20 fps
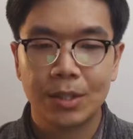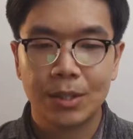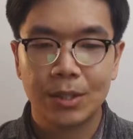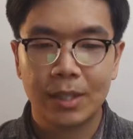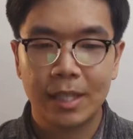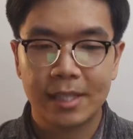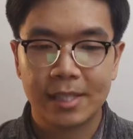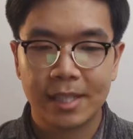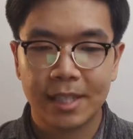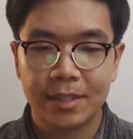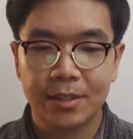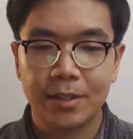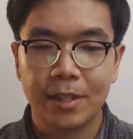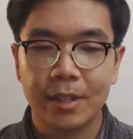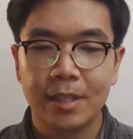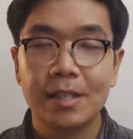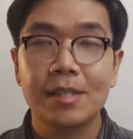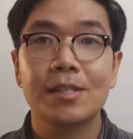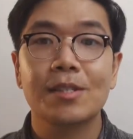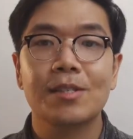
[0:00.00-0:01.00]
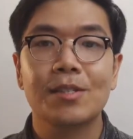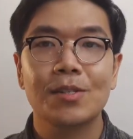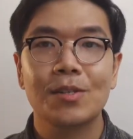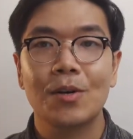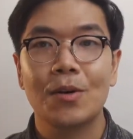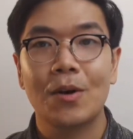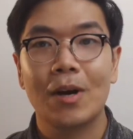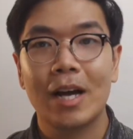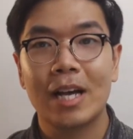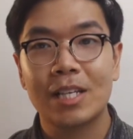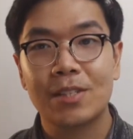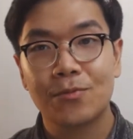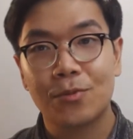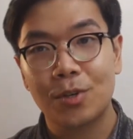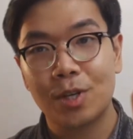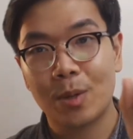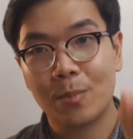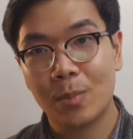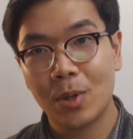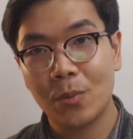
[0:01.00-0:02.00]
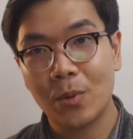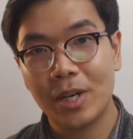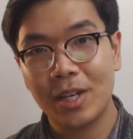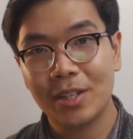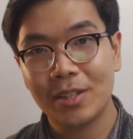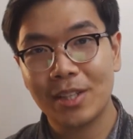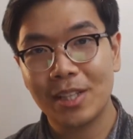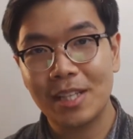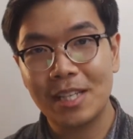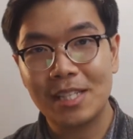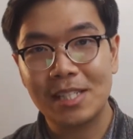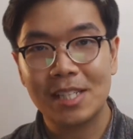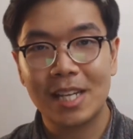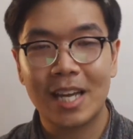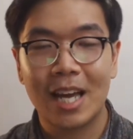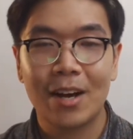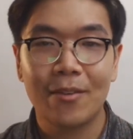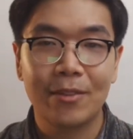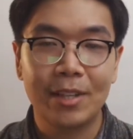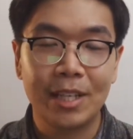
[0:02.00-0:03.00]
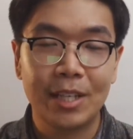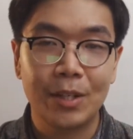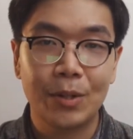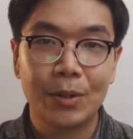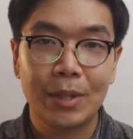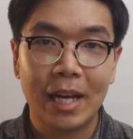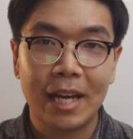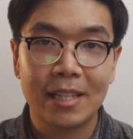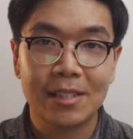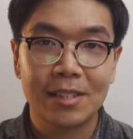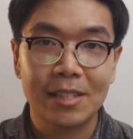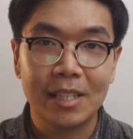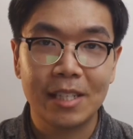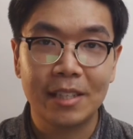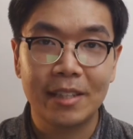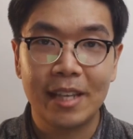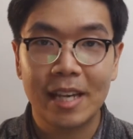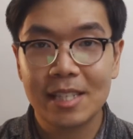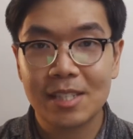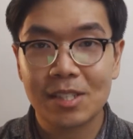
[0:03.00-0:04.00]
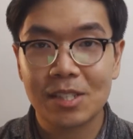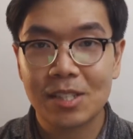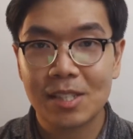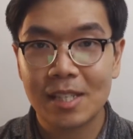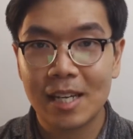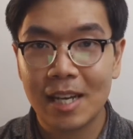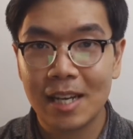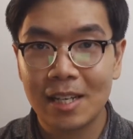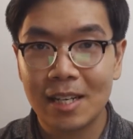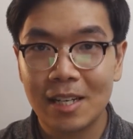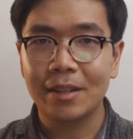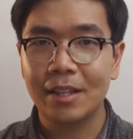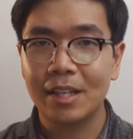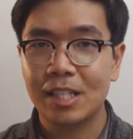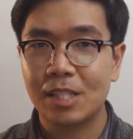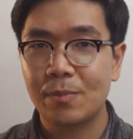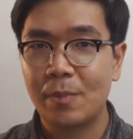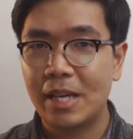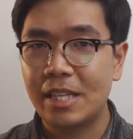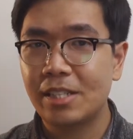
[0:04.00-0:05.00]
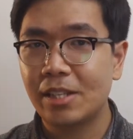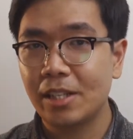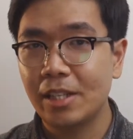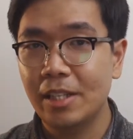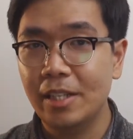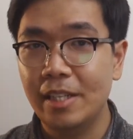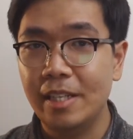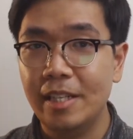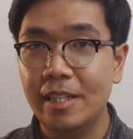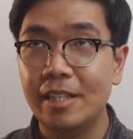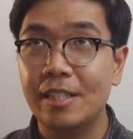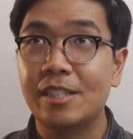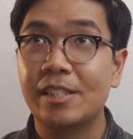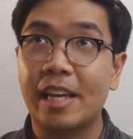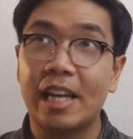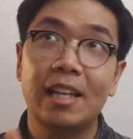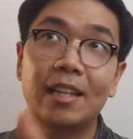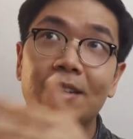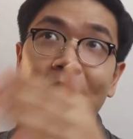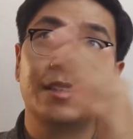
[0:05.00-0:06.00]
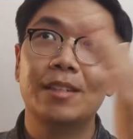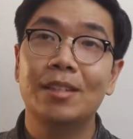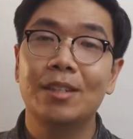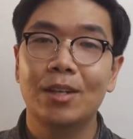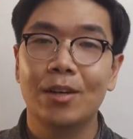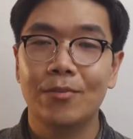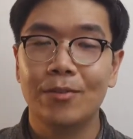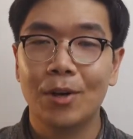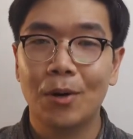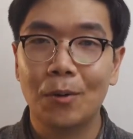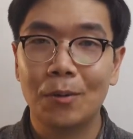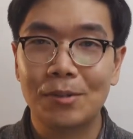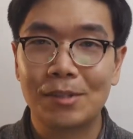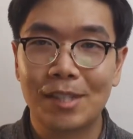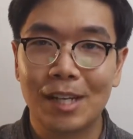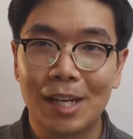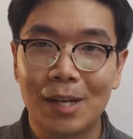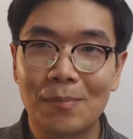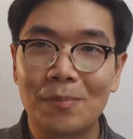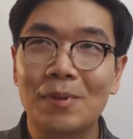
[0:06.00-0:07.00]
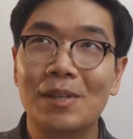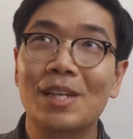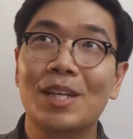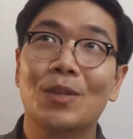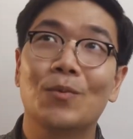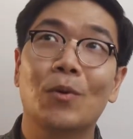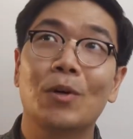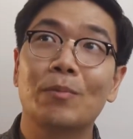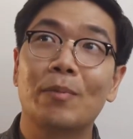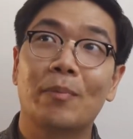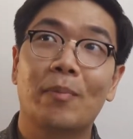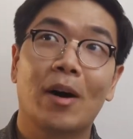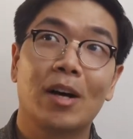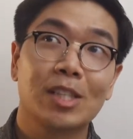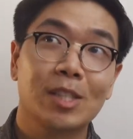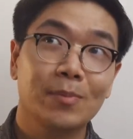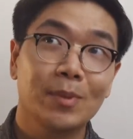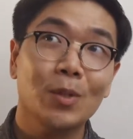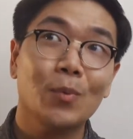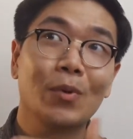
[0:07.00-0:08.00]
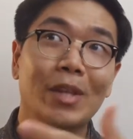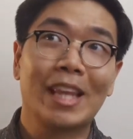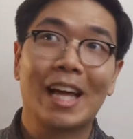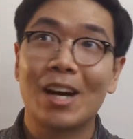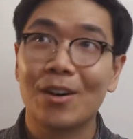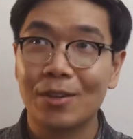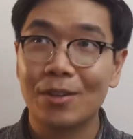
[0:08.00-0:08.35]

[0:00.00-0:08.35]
let's get to the list. So as for number 1 on the list, I have the Ulanzi Desk Stand. This is basically the skeleton of the whole setup. It won't be possible without